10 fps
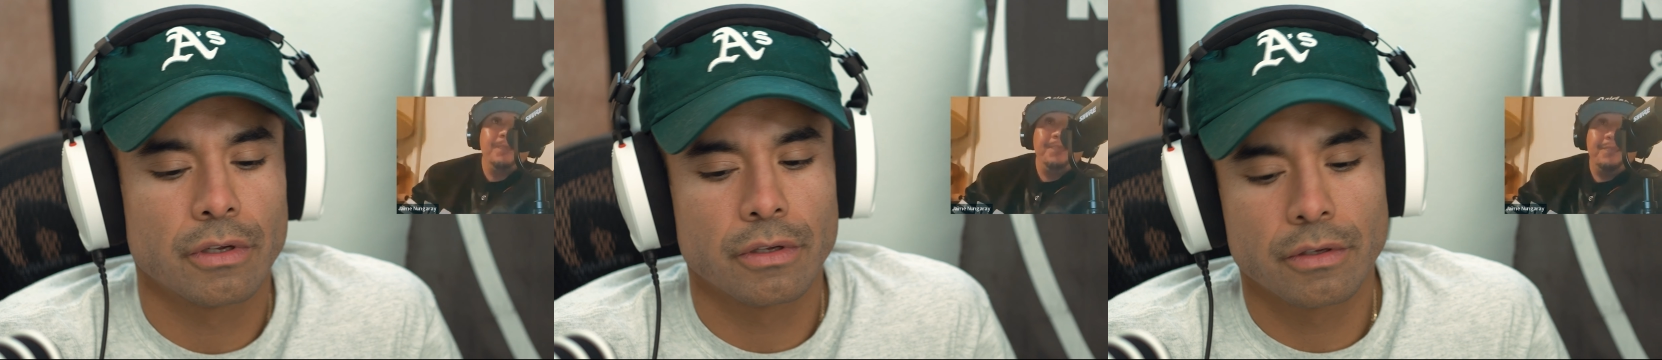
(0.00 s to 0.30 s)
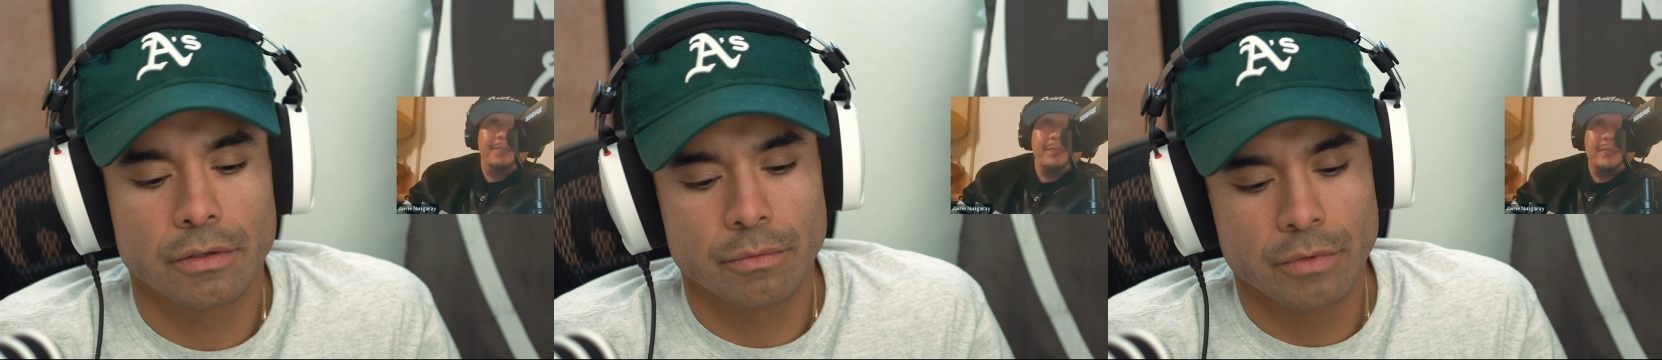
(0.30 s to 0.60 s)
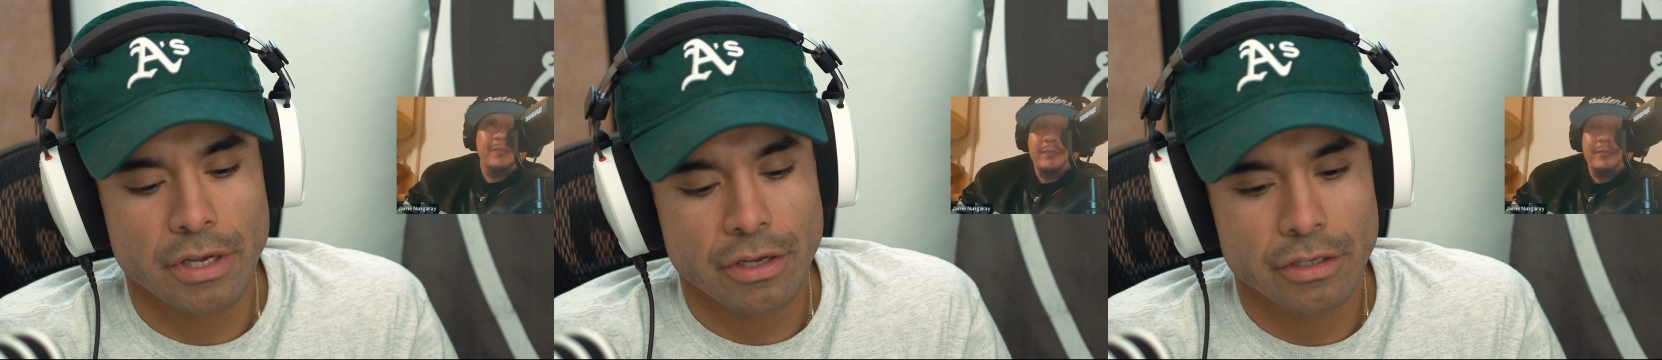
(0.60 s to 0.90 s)
Speaker 1: Right,
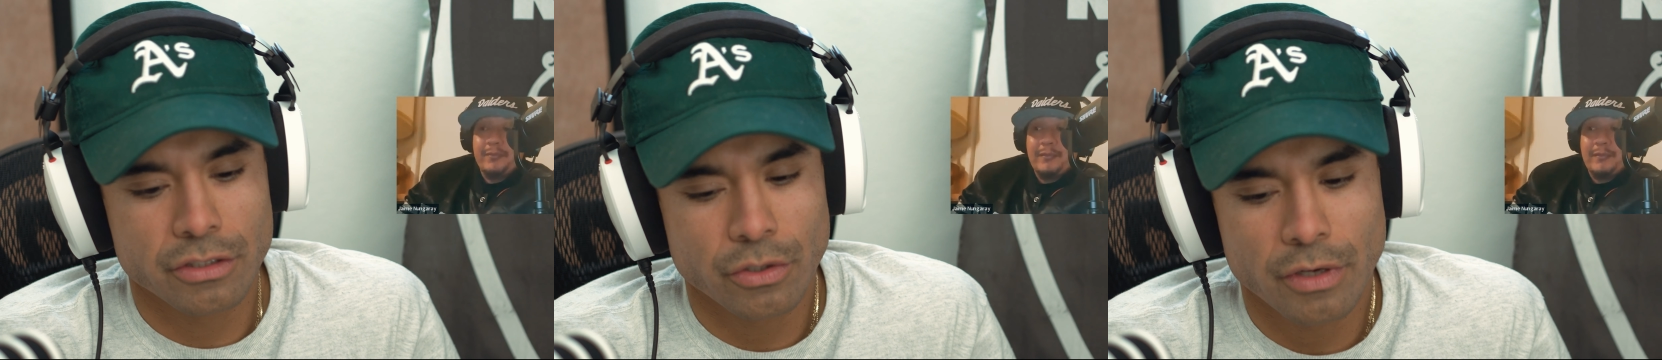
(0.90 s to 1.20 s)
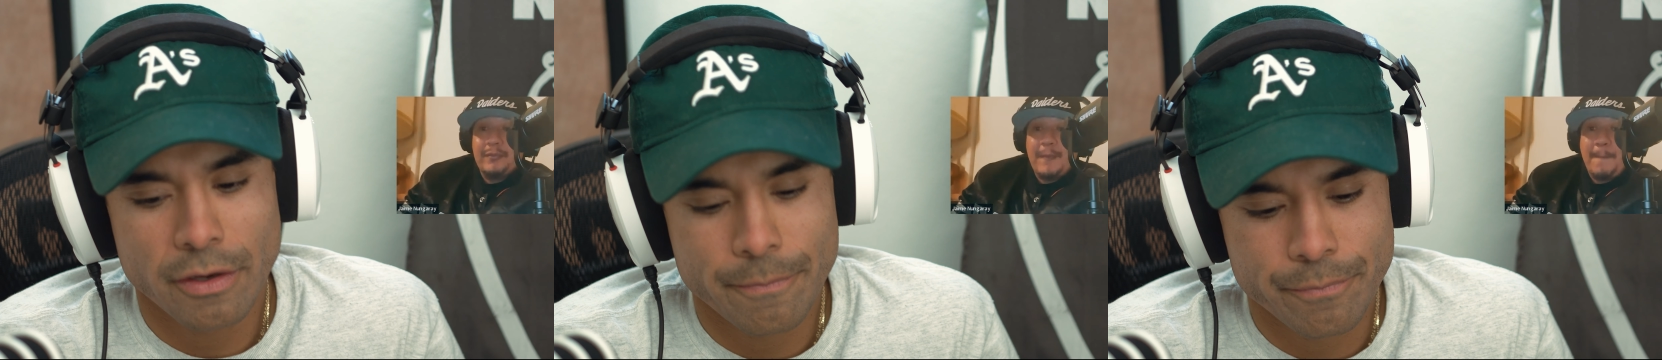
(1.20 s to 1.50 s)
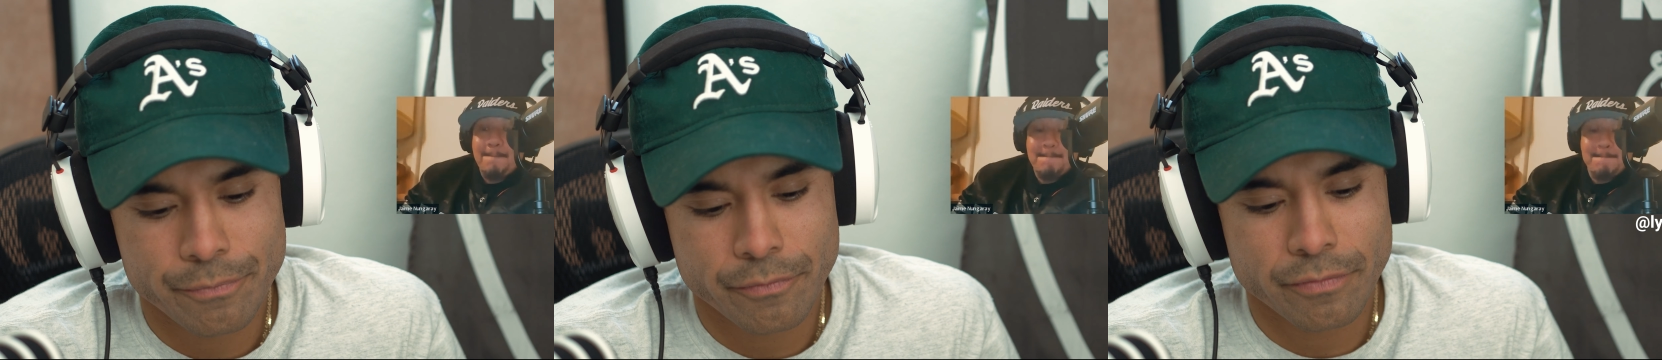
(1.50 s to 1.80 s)
right on. So
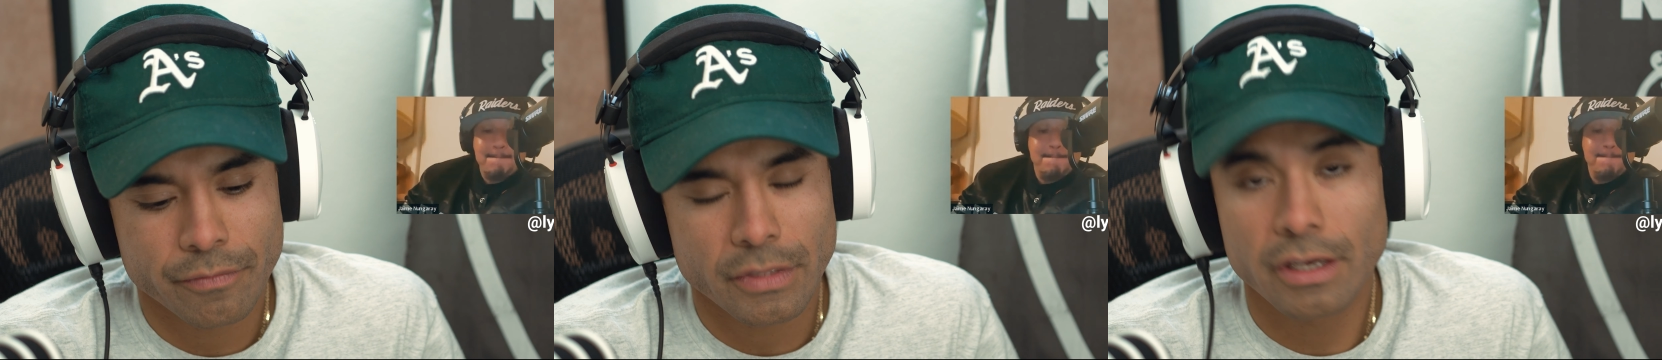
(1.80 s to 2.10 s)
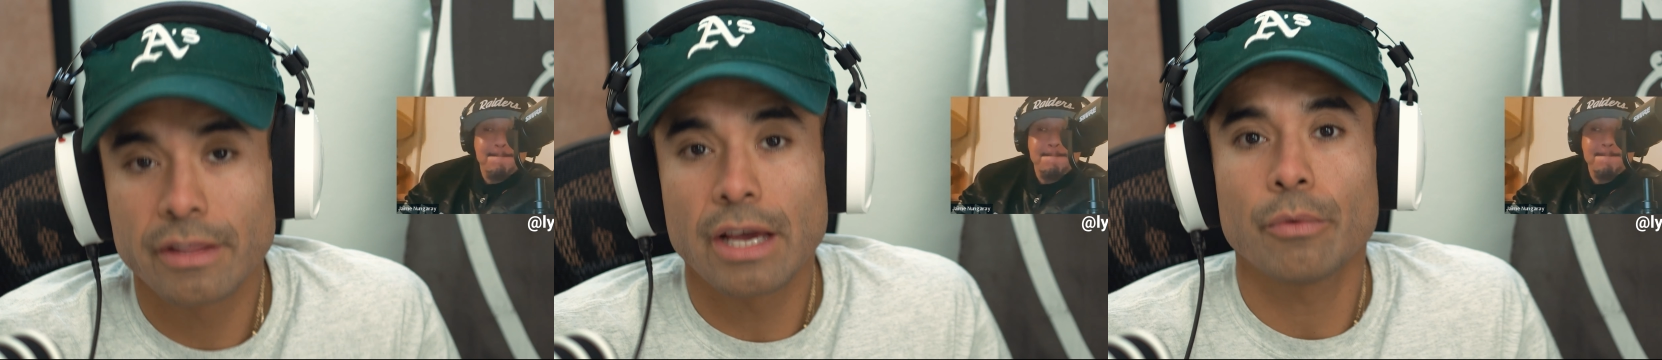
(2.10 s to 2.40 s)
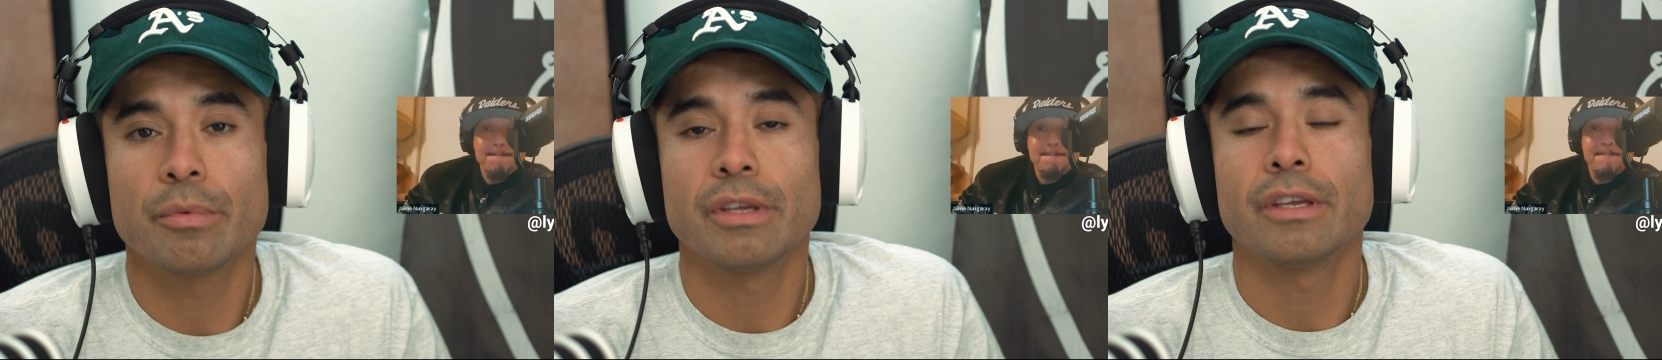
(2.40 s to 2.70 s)
um, and that
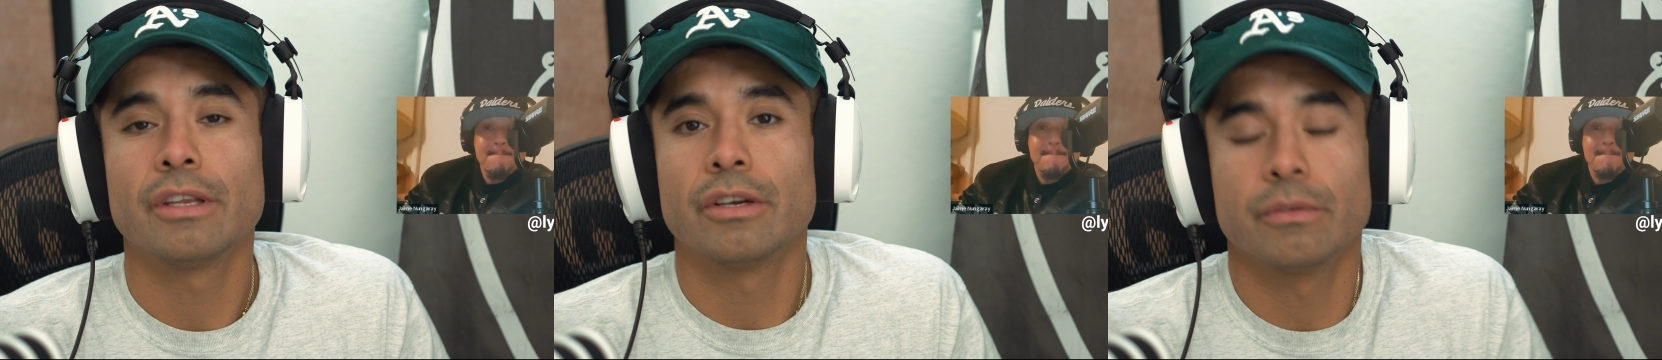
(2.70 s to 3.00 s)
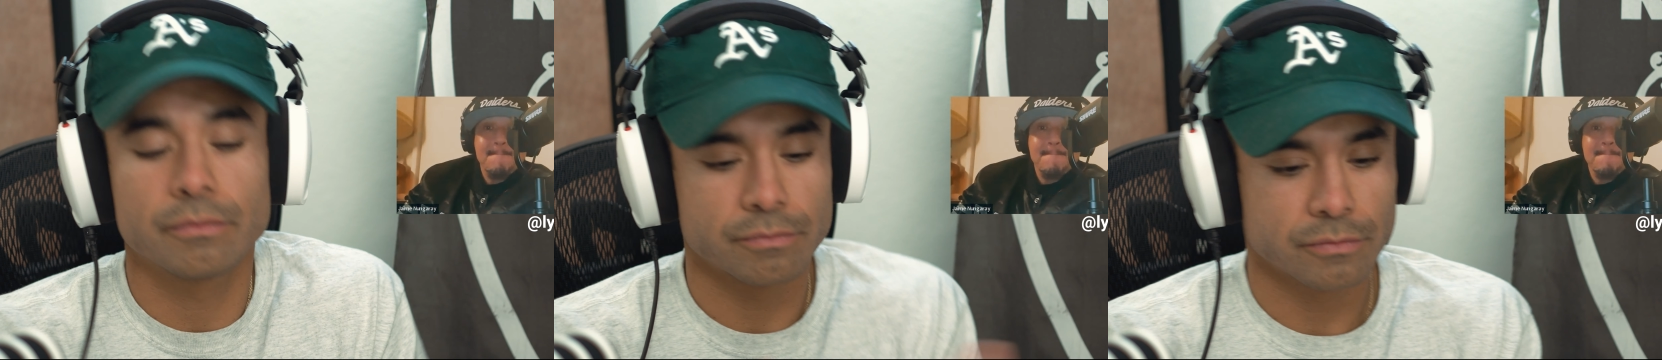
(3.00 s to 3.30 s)
would be you know,